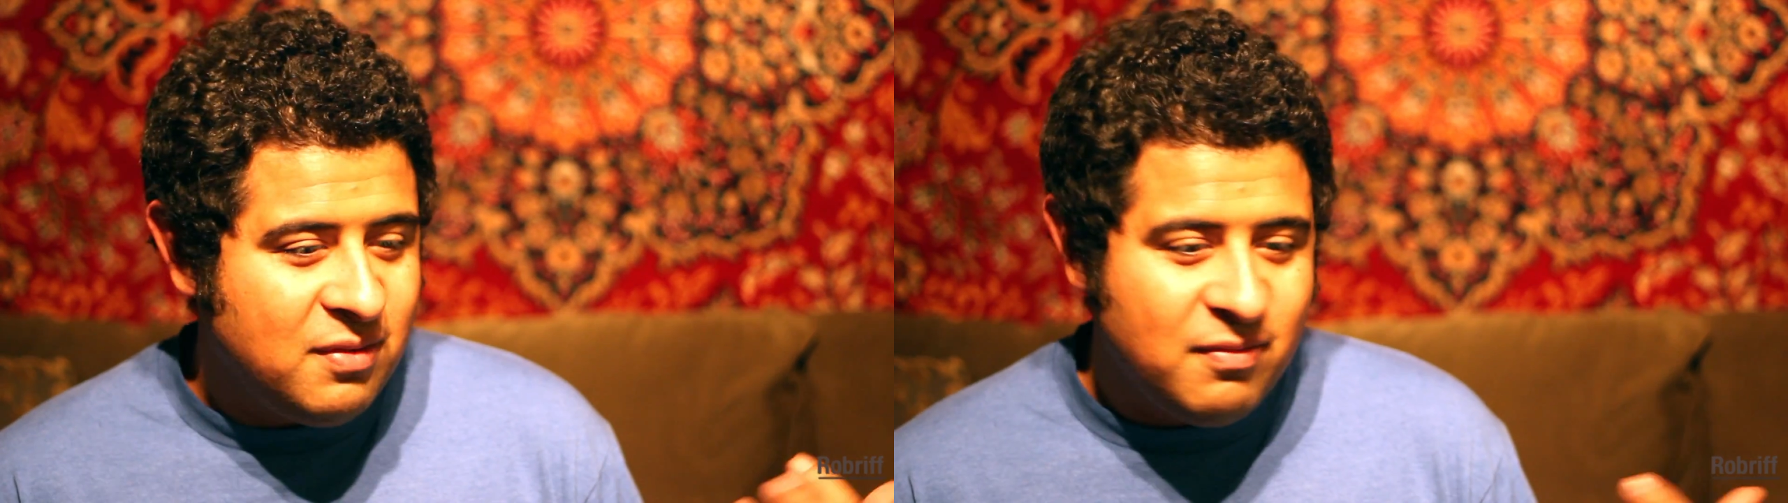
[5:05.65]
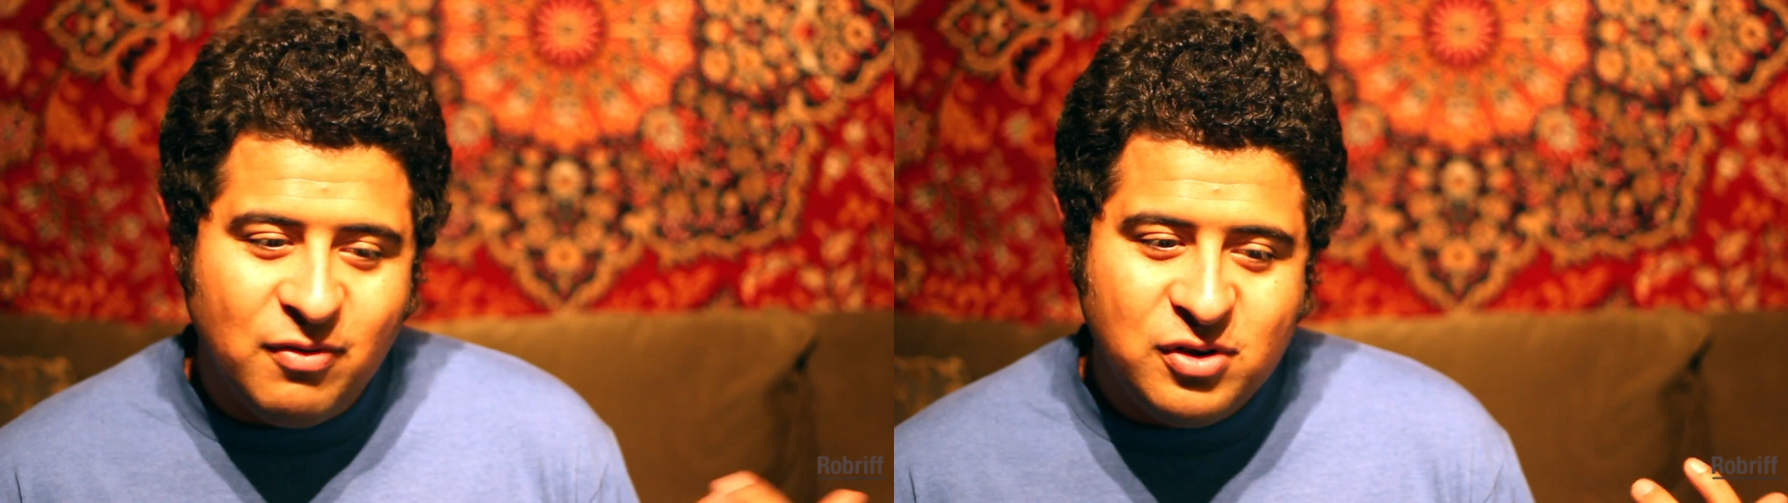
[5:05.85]

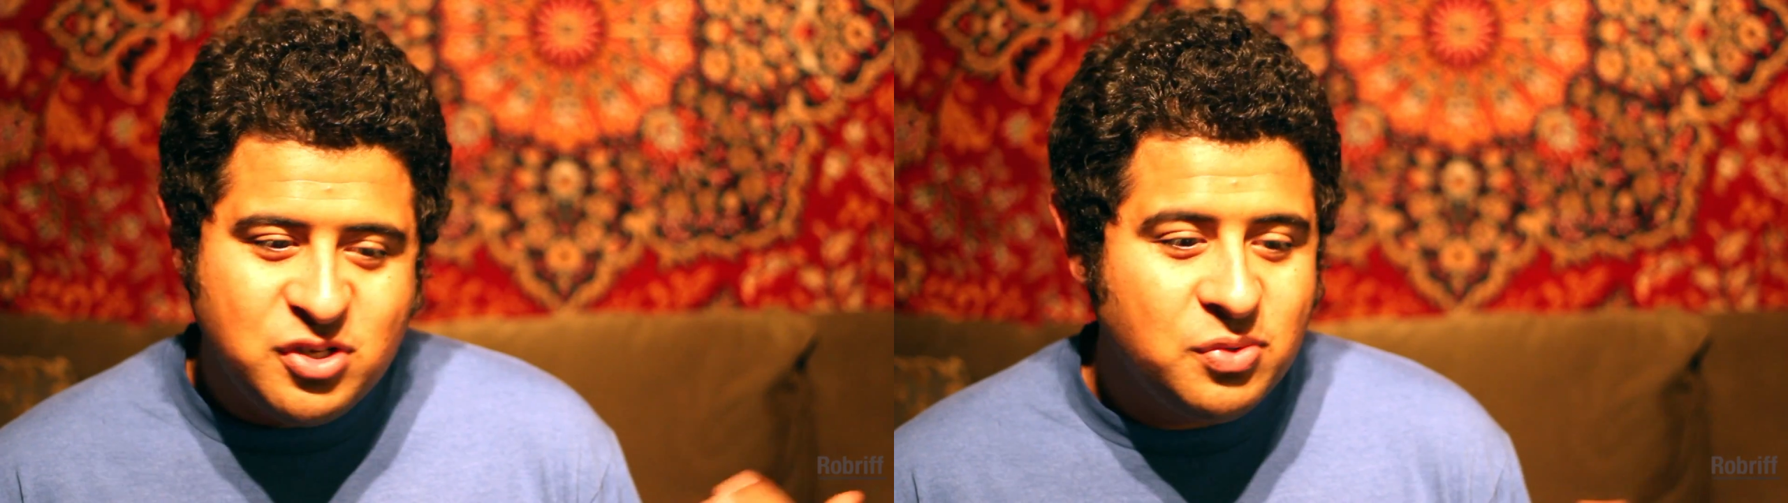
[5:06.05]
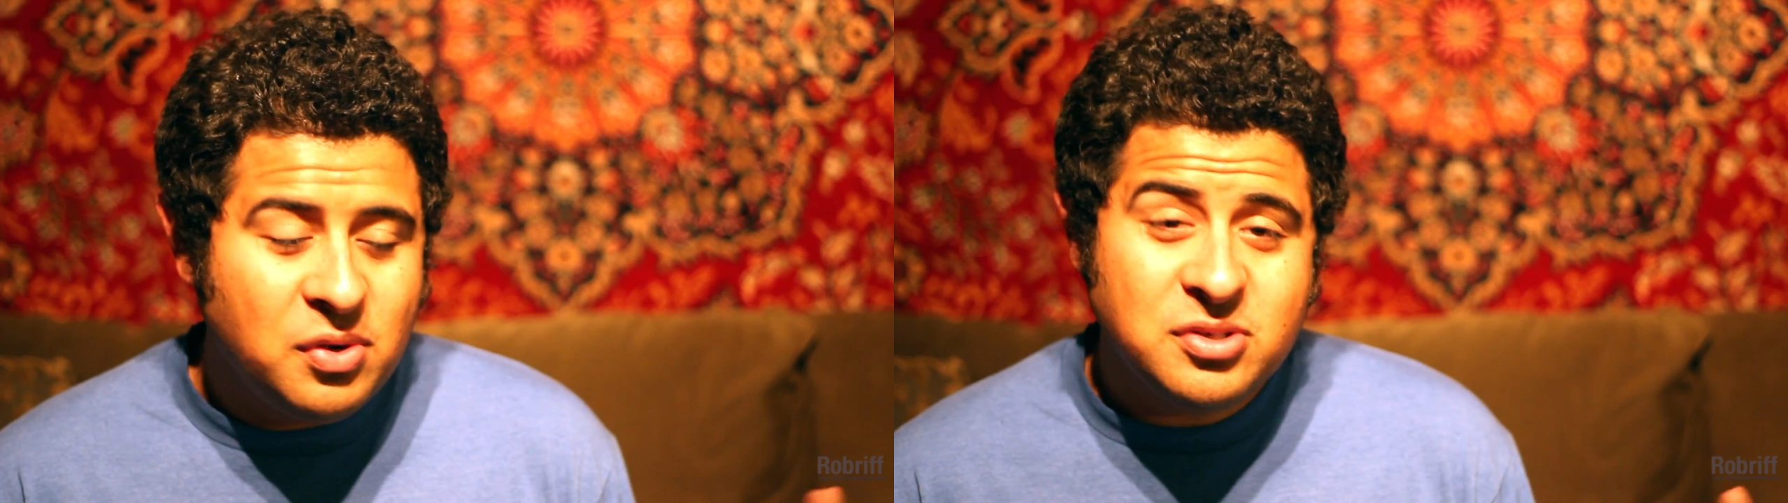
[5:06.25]
the
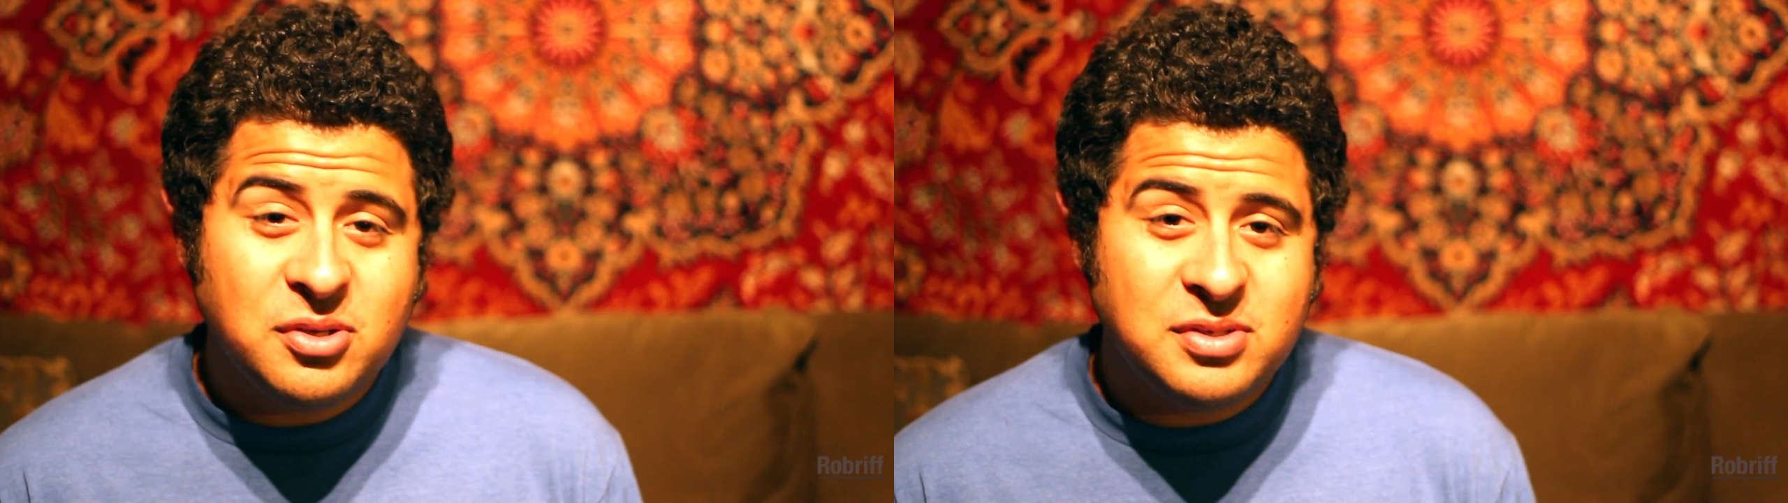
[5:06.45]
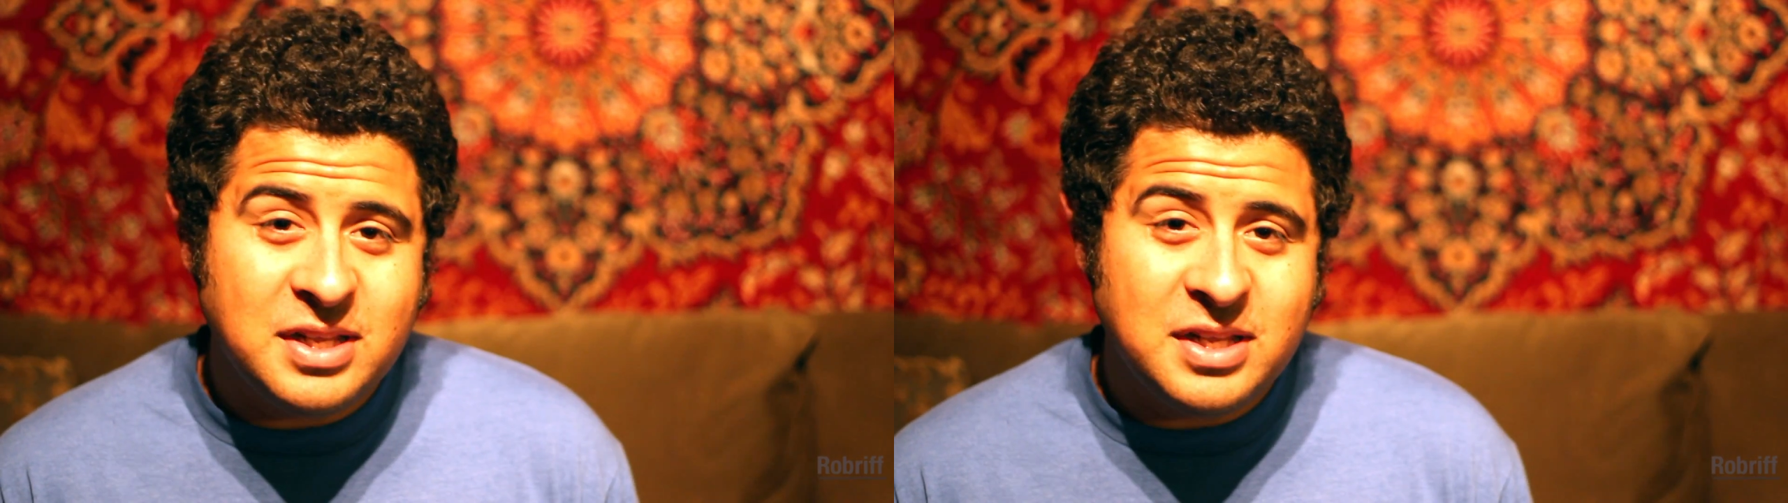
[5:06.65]
virtuosos